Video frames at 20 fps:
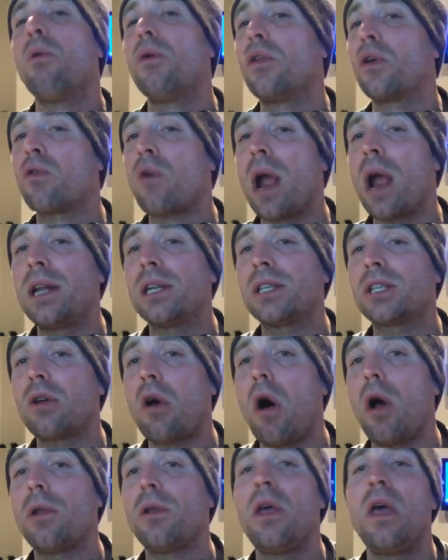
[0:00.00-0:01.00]
with a grain of
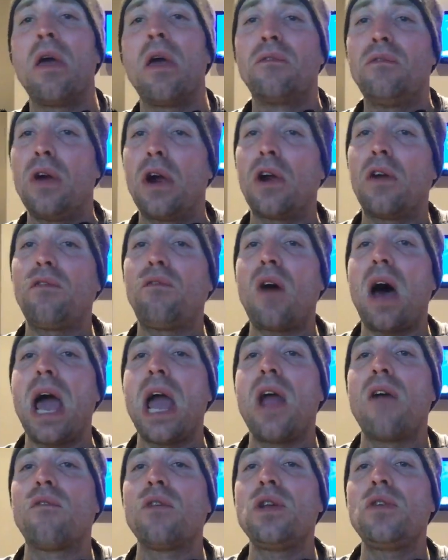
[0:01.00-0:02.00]
salt.
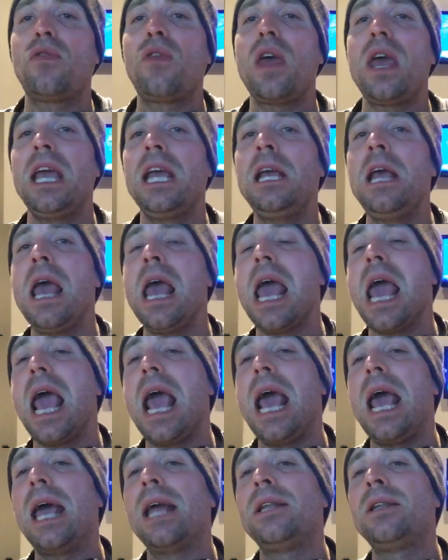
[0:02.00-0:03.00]
Verify everything
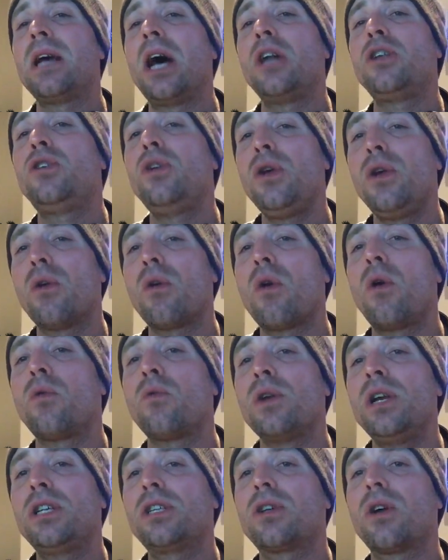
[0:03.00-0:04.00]
and do your own
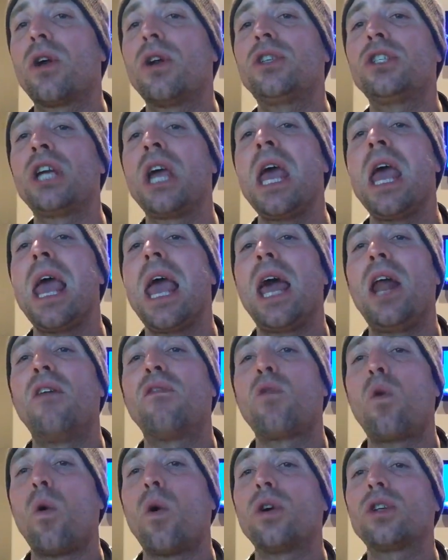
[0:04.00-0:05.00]
research. And
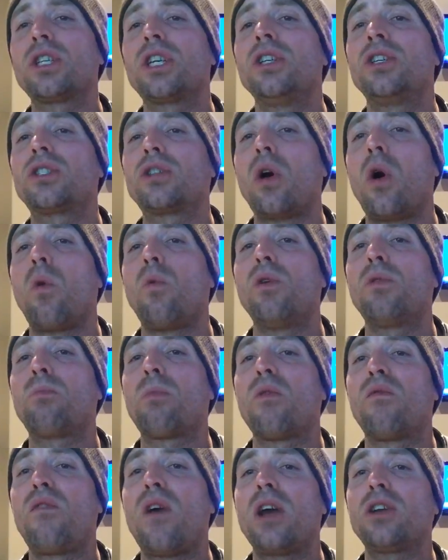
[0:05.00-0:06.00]
of course, consult with
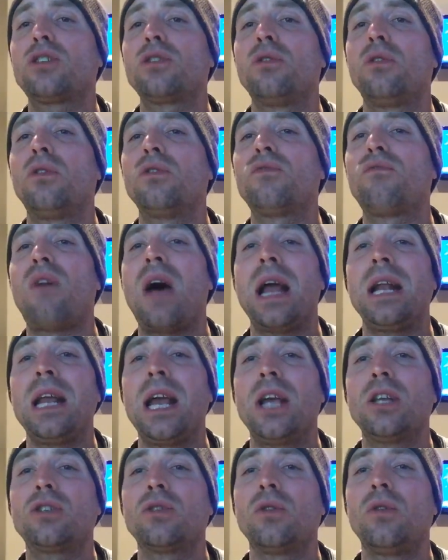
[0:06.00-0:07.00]
professionals,
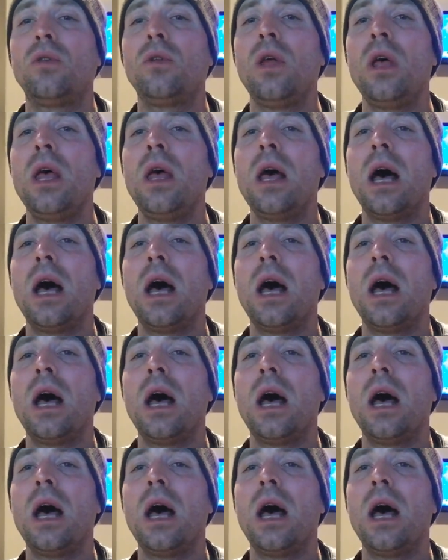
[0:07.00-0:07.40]
professional